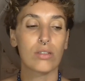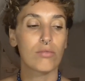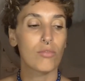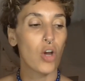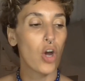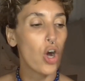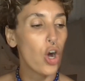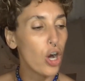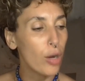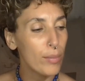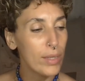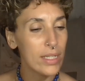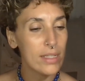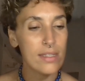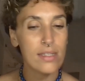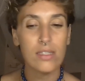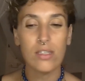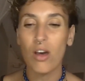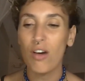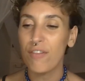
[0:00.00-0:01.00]

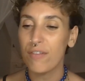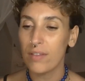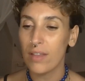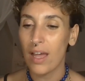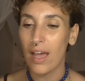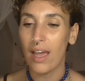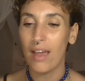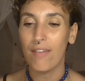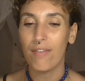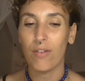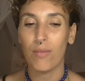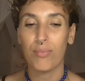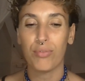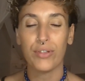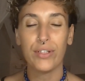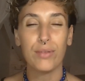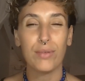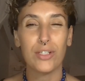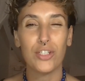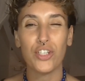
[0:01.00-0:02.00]
comment soft life on
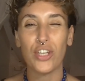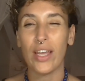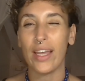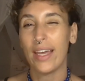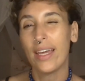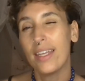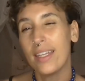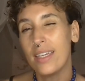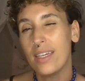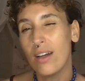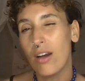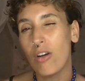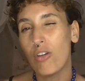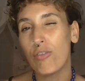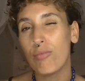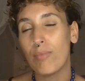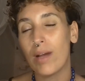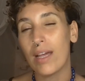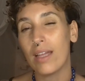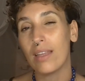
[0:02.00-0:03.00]
pretty much any of
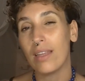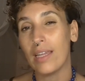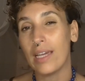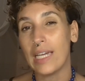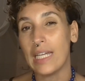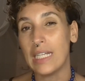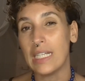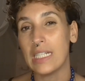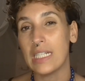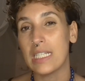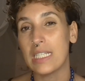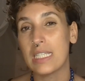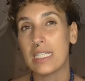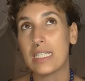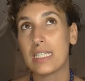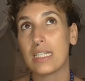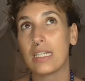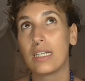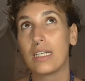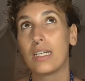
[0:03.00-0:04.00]
my
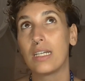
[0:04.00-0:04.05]
latest